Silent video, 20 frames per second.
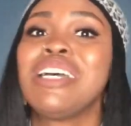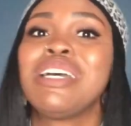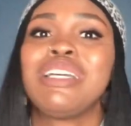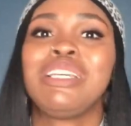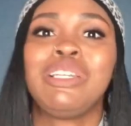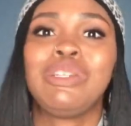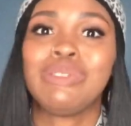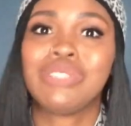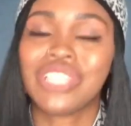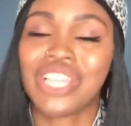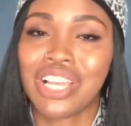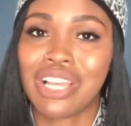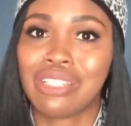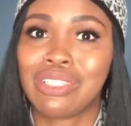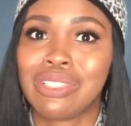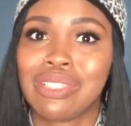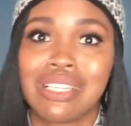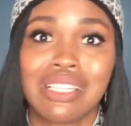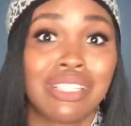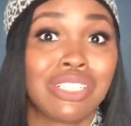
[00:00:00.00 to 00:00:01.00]
You
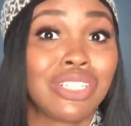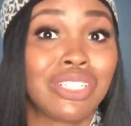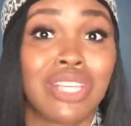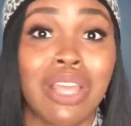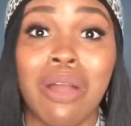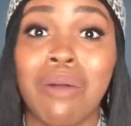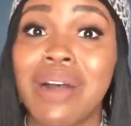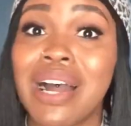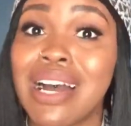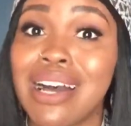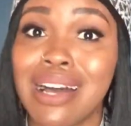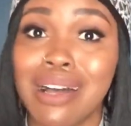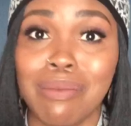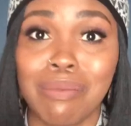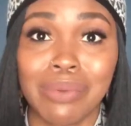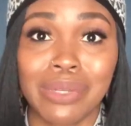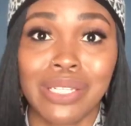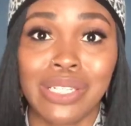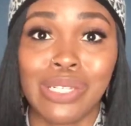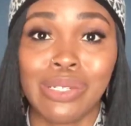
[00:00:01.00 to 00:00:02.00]
just show
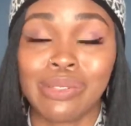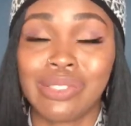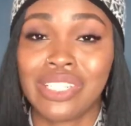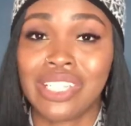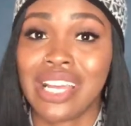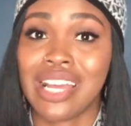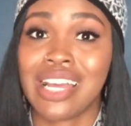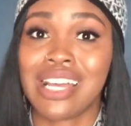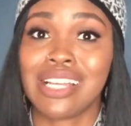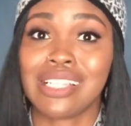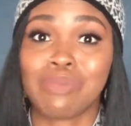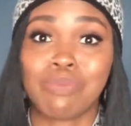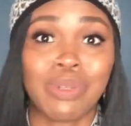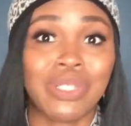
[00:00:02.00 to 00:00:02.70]
up. You just